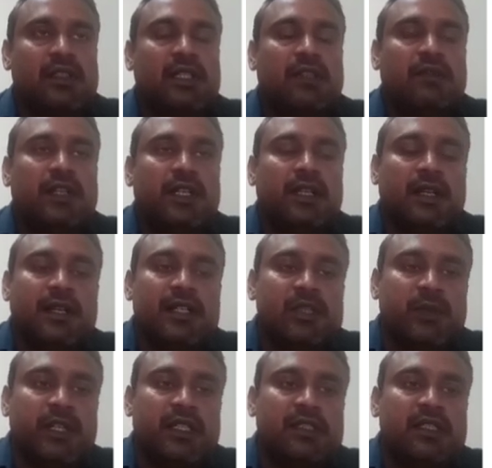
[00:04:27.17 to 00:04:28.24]
It will
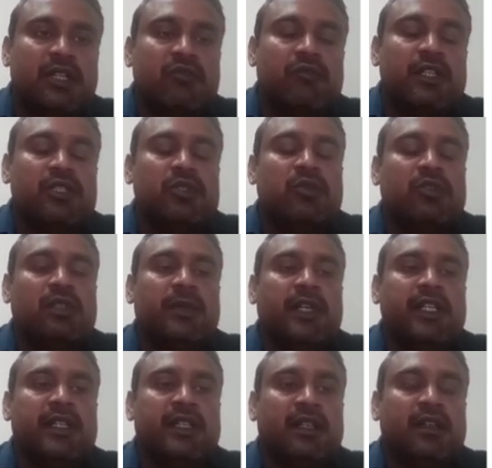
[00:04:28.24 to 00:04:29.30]
transmit the sound waves through the
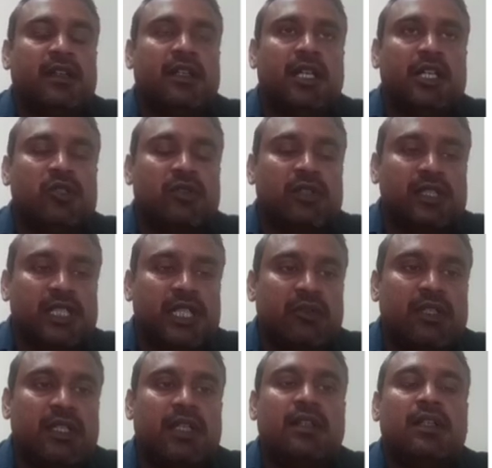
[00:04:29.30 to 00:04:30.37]
material and also
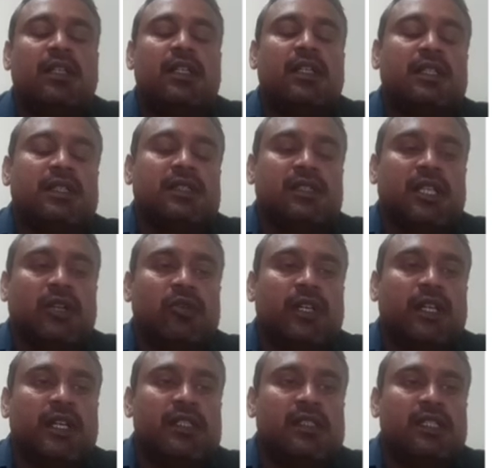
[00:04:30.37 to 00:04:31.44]
receive the sound
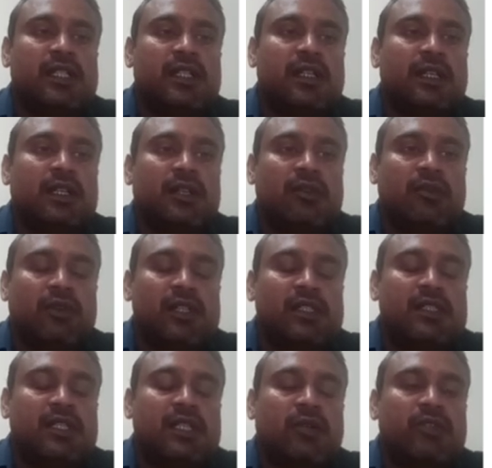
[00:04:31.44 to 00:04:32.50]
energy.
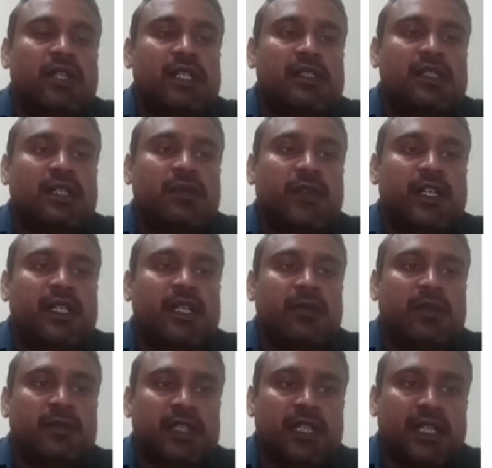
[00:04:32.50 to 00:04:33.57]
Once sound energy reflected
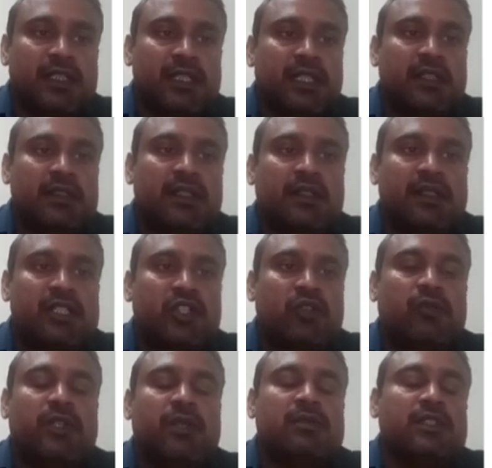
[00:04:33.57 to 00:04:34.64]
from the other end and
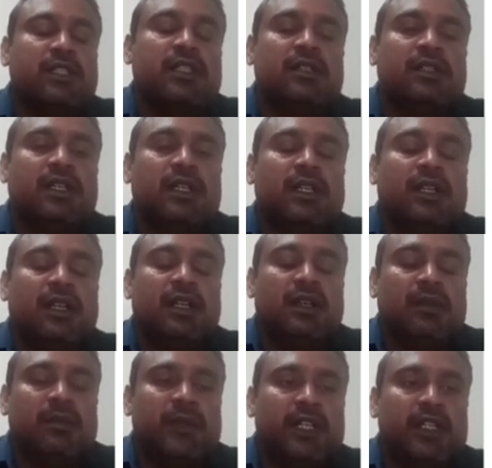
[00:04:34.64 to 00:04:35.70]
received from the
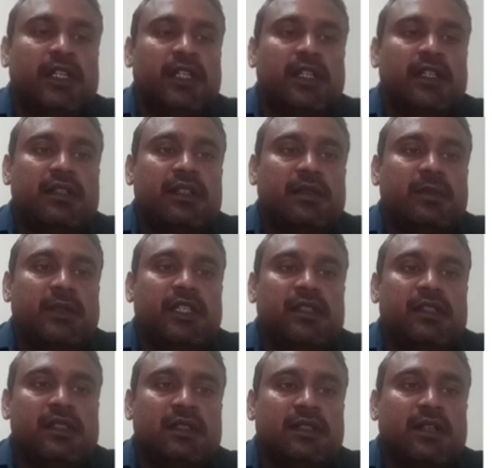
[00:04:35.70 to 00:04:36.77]
material, that
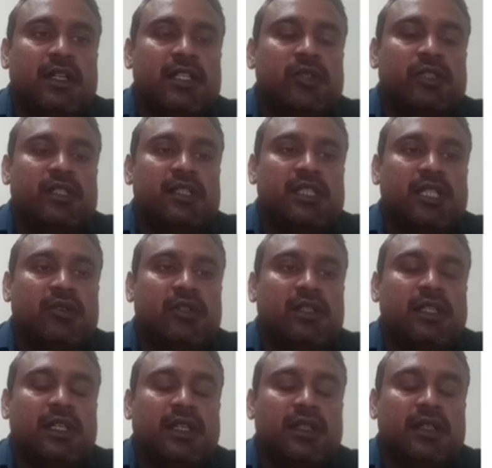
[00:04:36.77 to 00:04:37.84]
means transducer
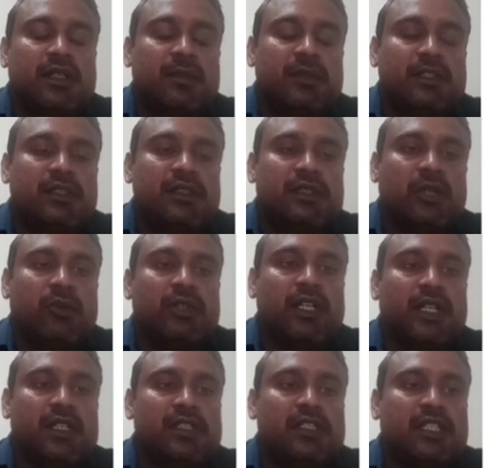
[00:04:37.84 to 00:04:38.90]
received the sound
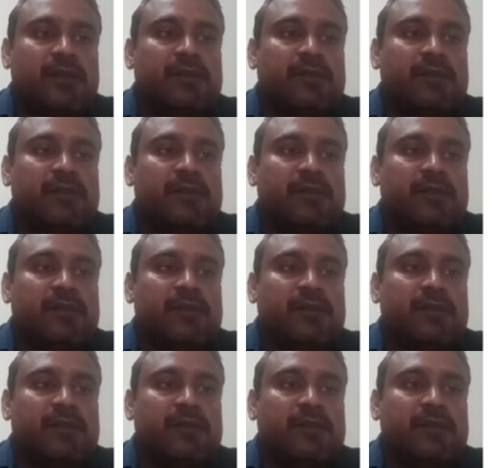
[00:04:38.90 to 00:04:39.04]
energy.